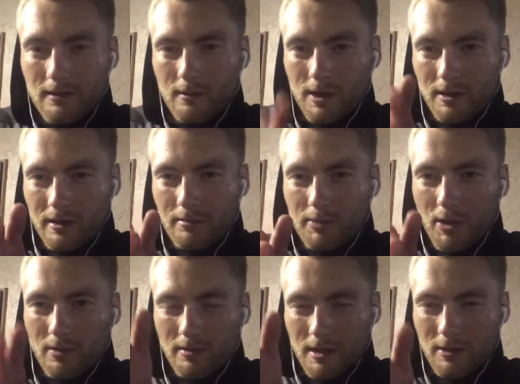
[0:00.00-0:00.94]
Whether you're a
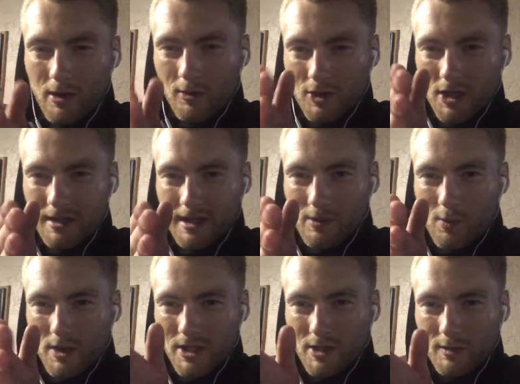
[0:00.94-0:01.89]
boat in the ocean, you take
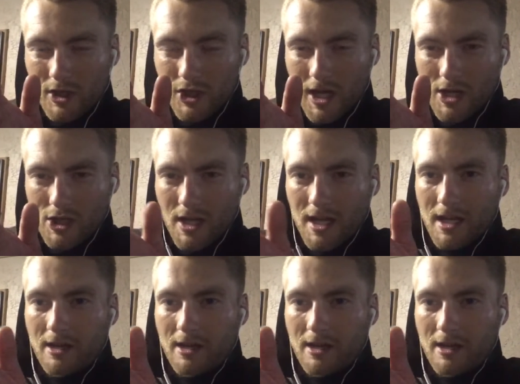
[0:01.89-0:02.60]
one degree change,